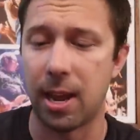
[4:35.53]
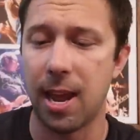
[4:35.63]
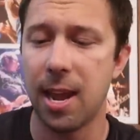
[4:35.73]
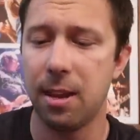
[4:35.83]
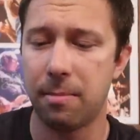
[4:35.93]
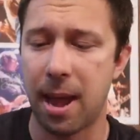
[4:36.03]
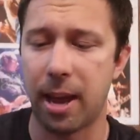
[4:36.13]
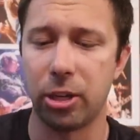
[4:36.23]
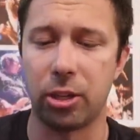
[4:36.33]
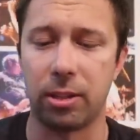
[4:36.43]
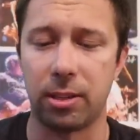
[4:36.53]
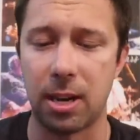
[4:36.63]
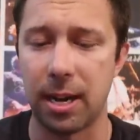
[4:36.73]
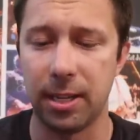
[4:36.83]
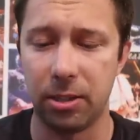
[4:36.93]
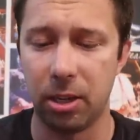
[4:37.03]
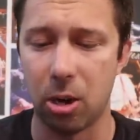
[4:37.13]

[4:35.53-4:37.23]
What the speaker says: I hate packaging, it's not easy